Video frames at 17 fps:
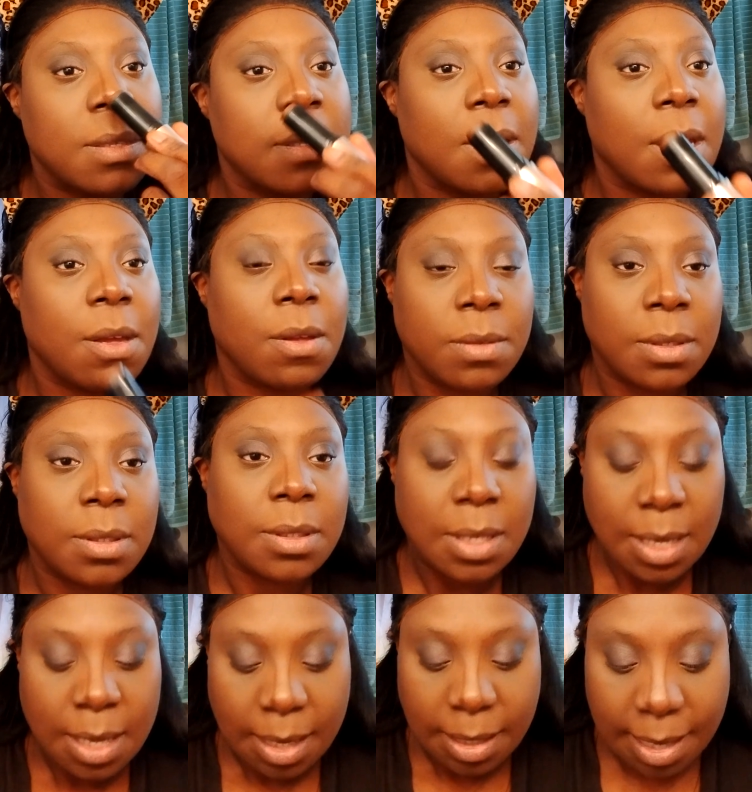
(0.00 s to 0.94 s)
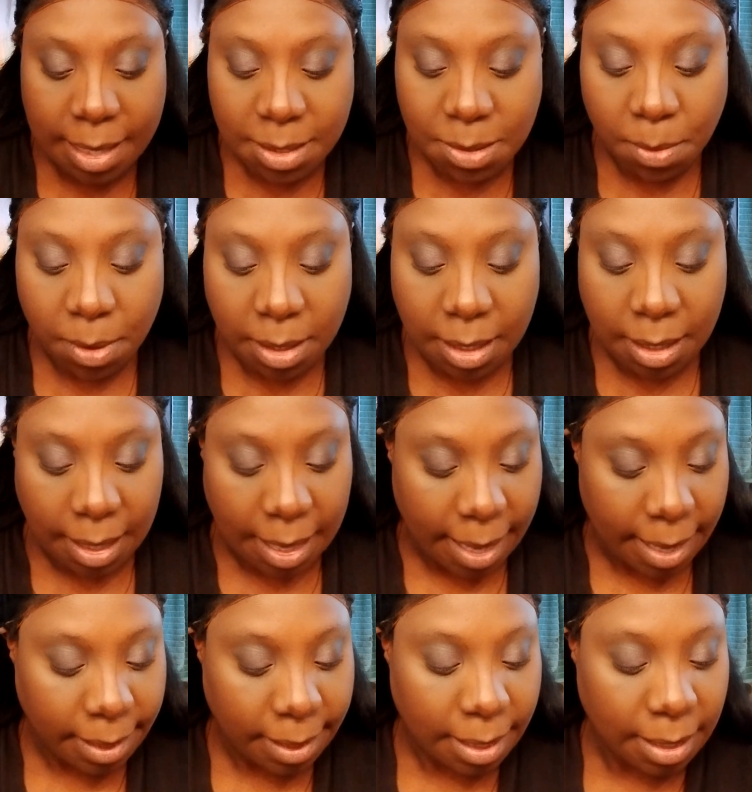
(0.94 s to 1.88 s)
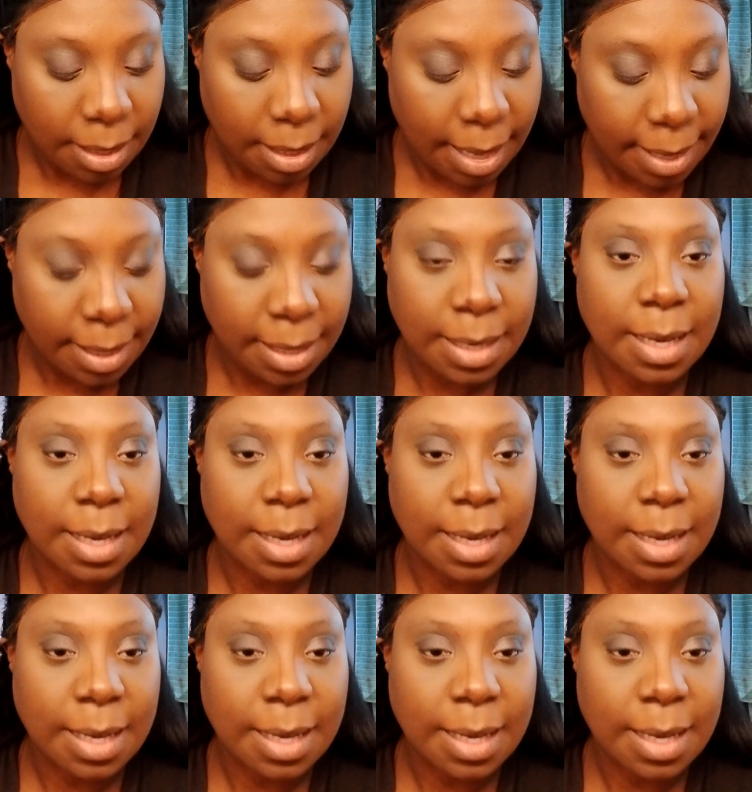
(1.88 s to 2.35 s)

So that's what I like. I like it.